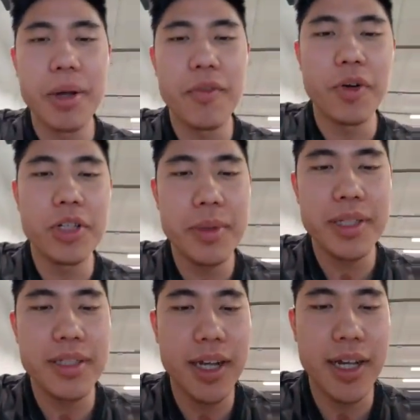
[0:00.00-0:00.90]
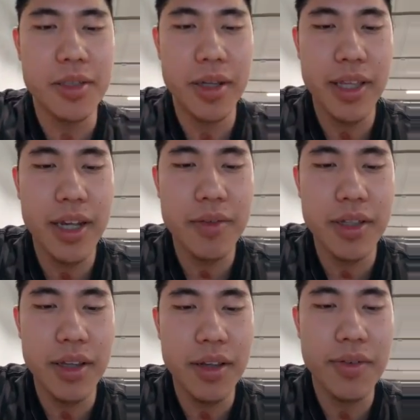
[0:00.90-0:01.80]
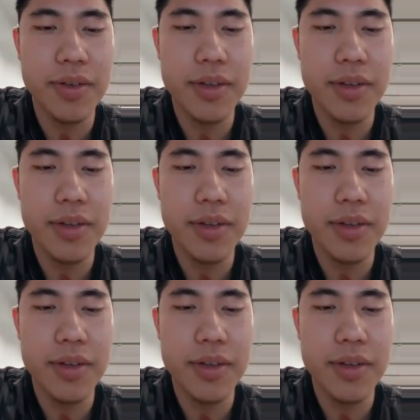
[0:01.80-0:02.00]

my phone is about to die, so I think I have to leave.